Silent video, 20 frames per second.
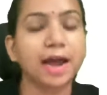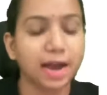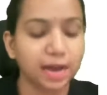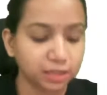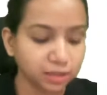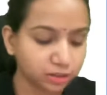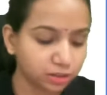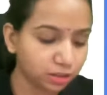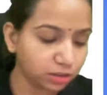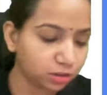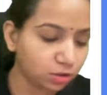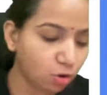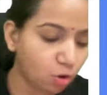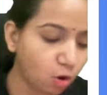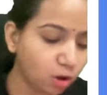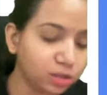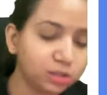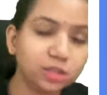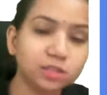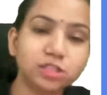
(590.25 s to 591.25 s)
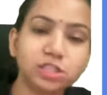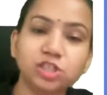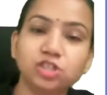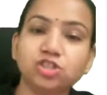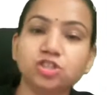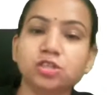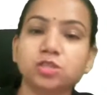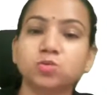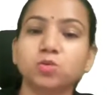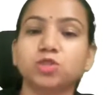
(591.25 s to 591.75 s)
and all the
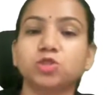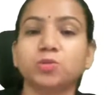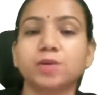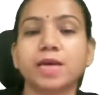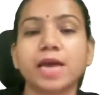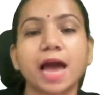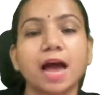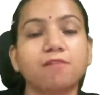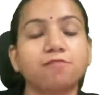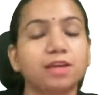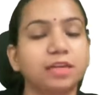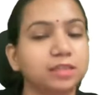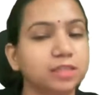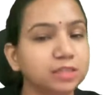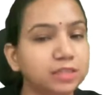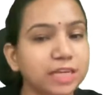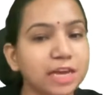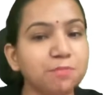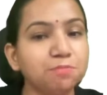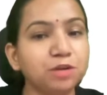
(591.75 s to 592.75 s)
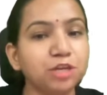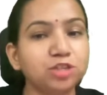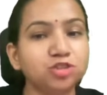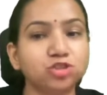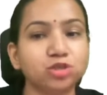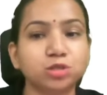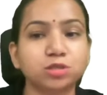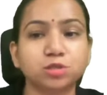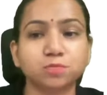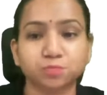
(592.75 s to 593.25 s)
teachers which we have, like the same
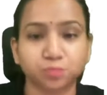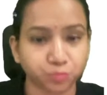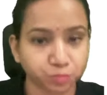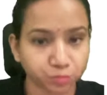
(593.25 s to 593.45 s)
teachers